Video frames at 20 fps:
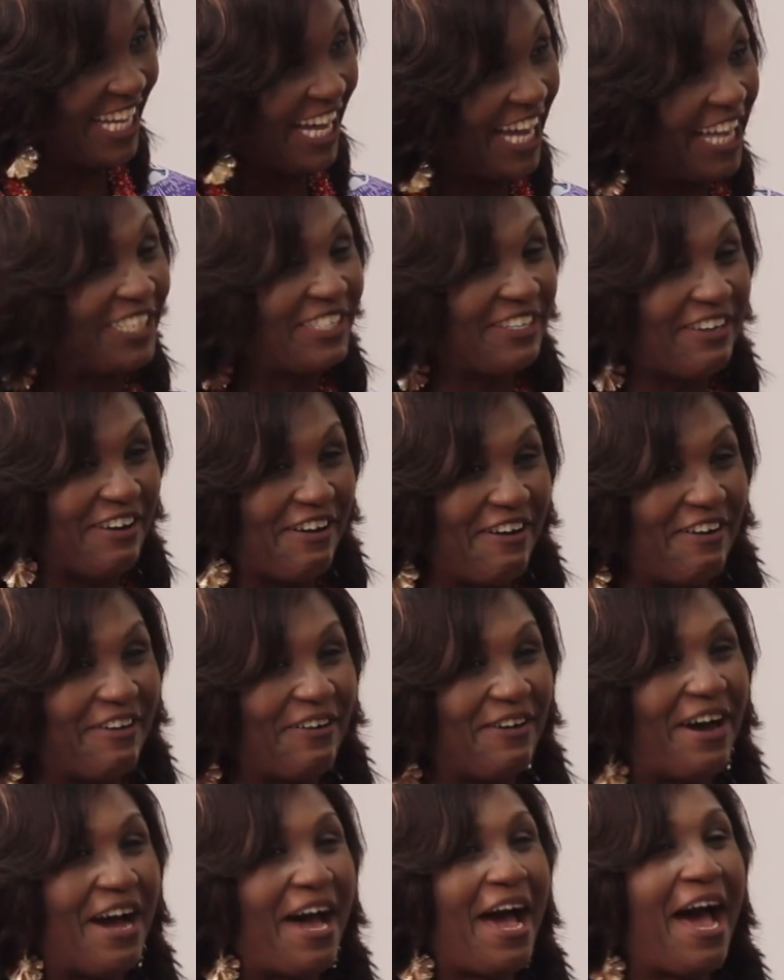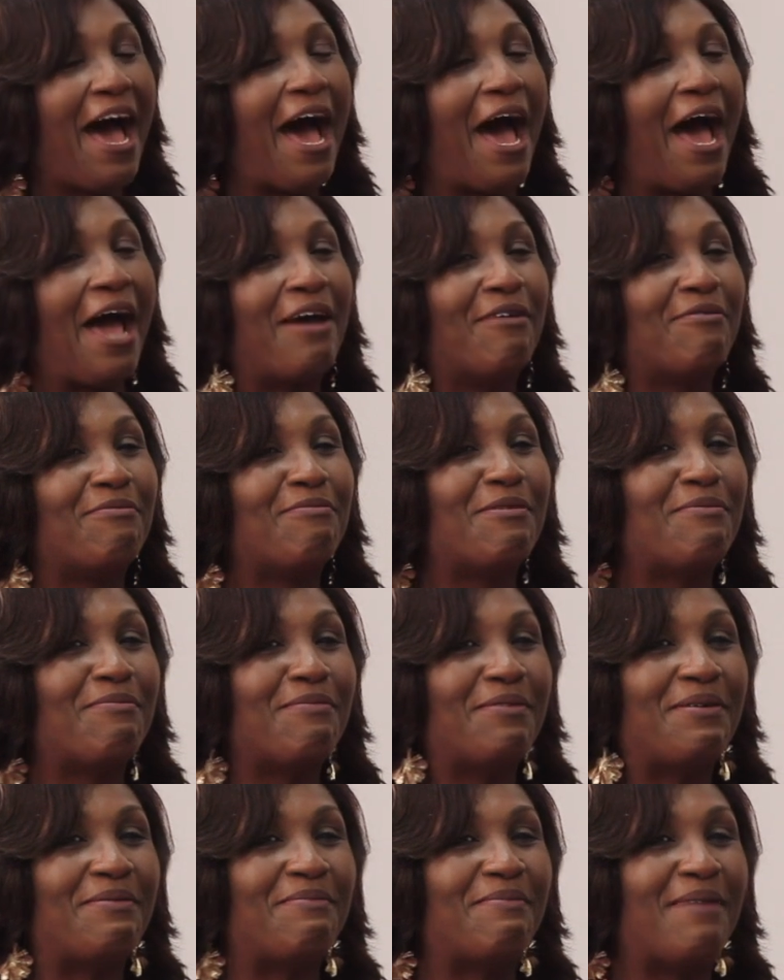I know. I
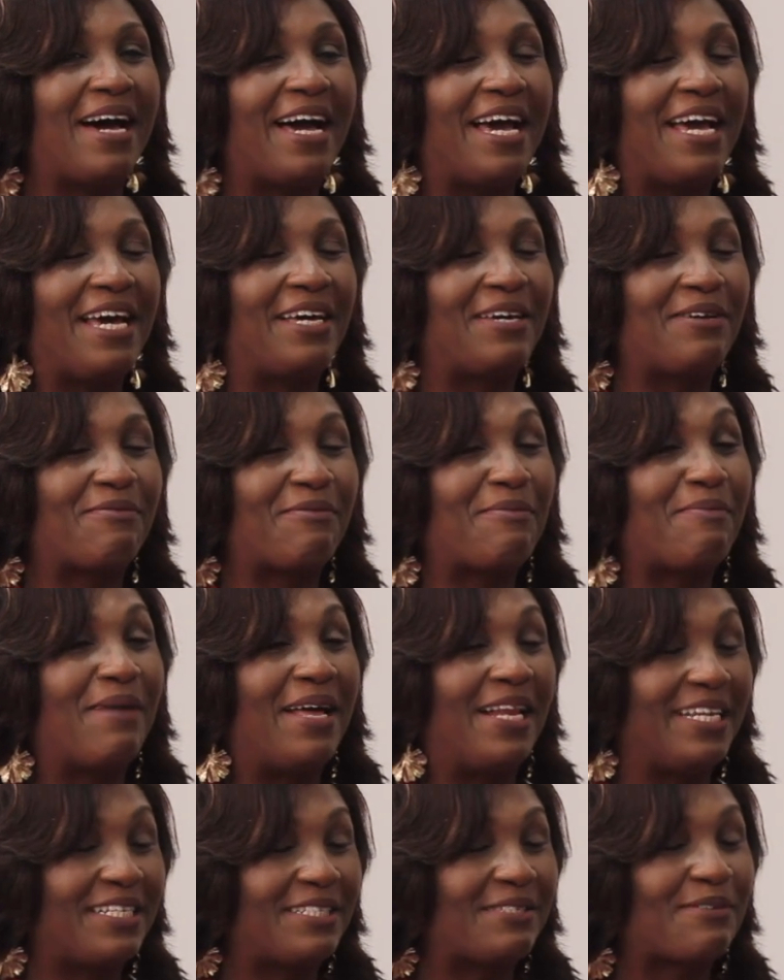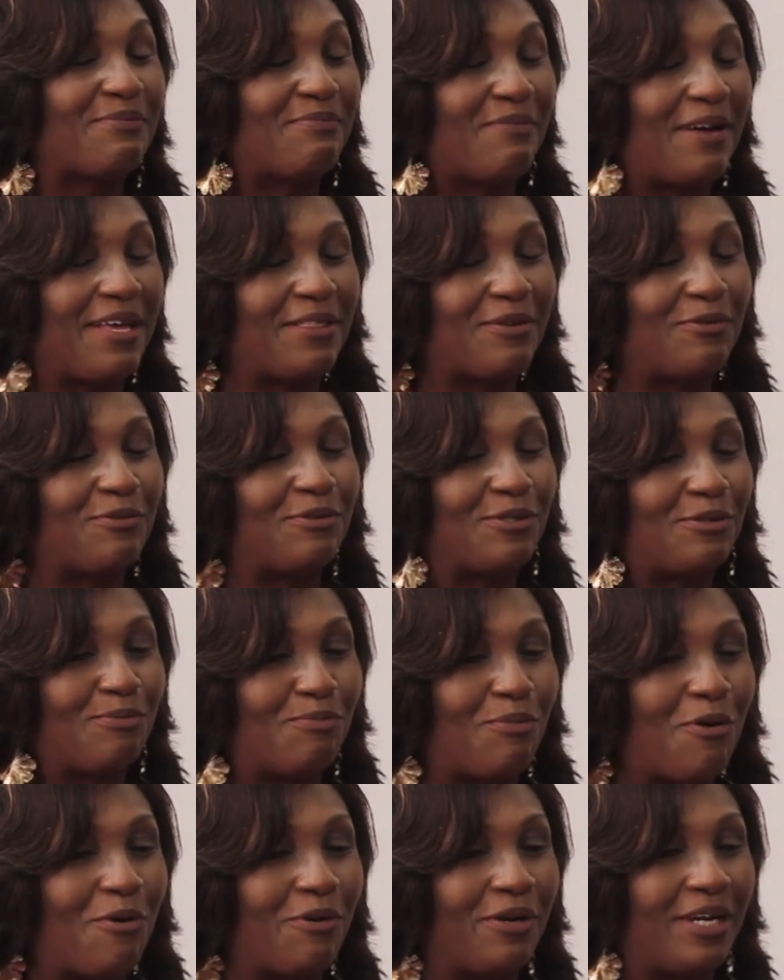remember my when my little brother was
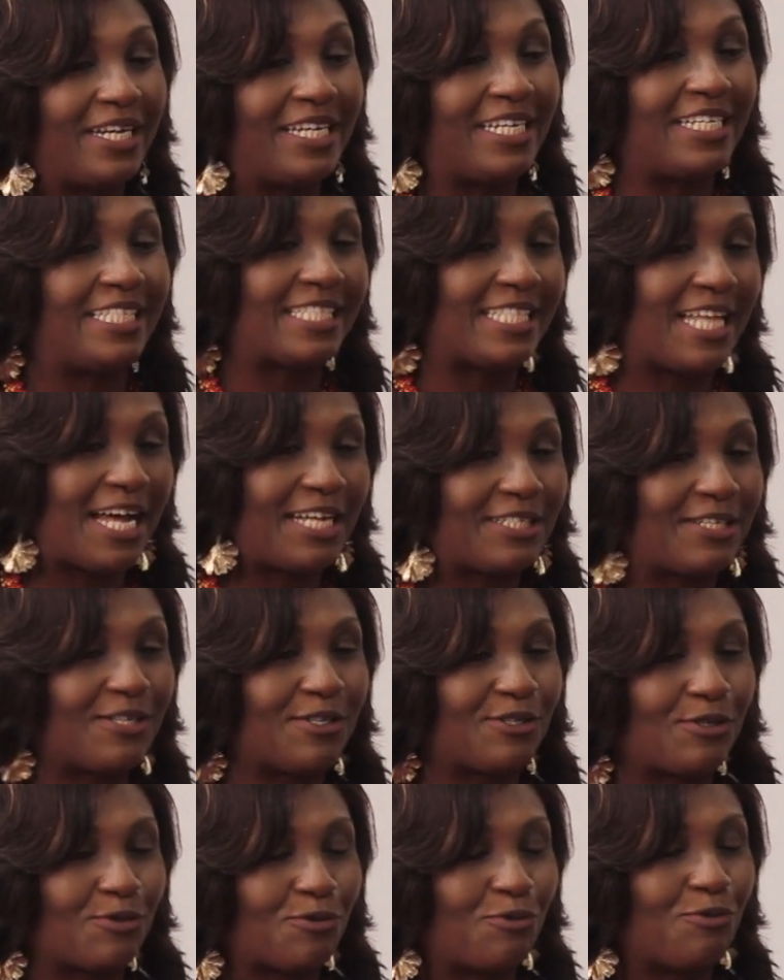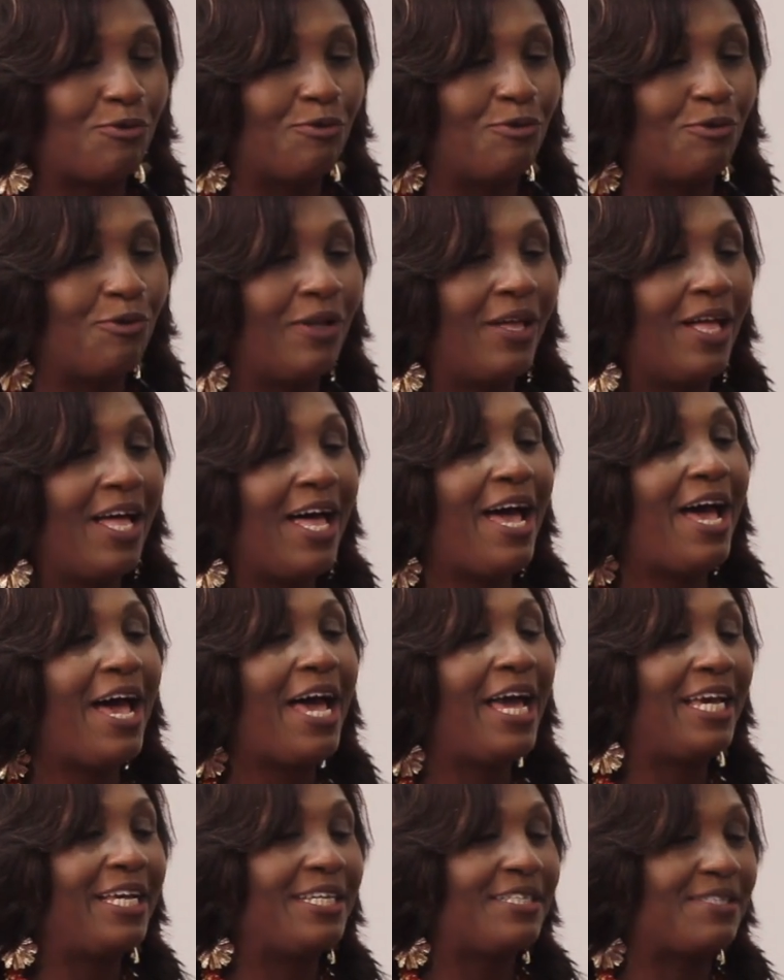born and he started school
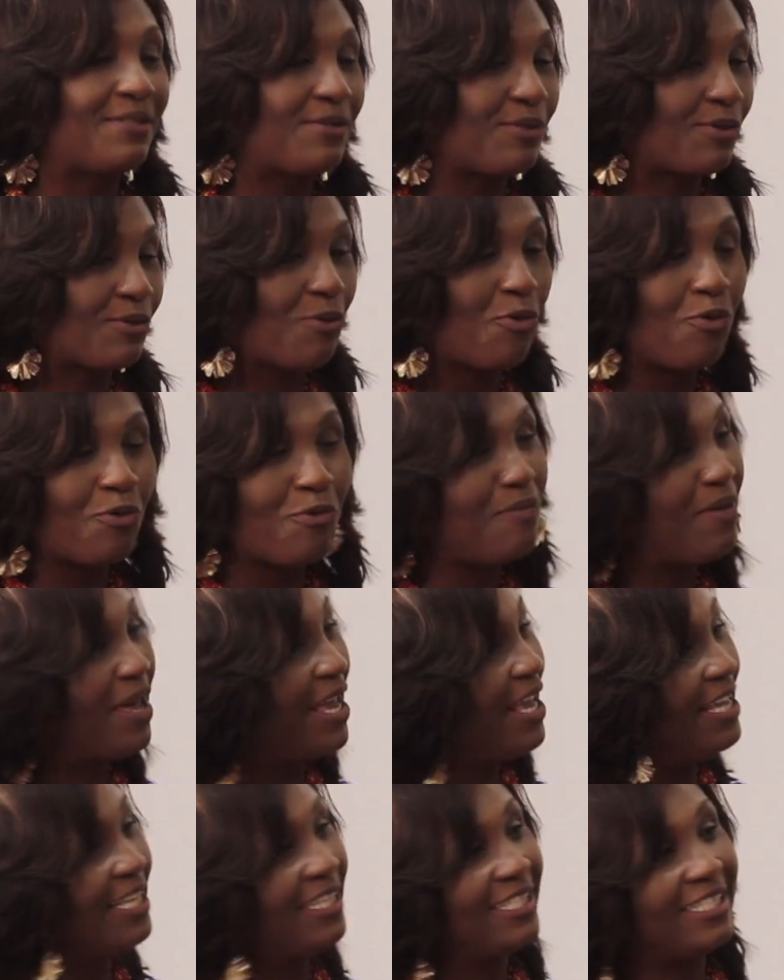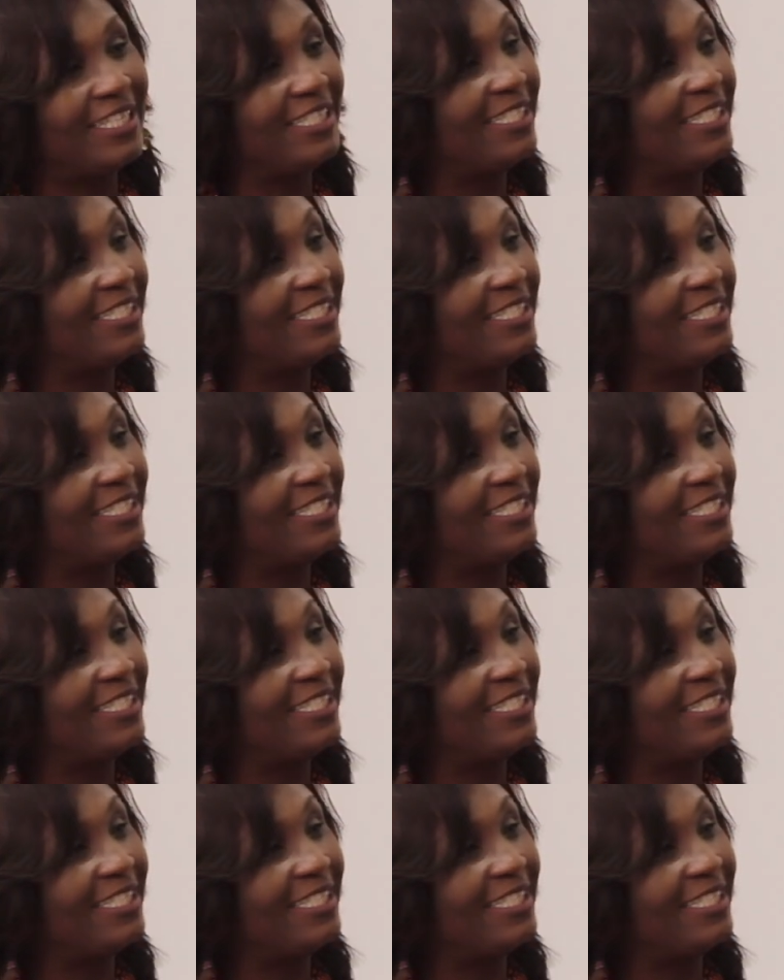his schoolmates, his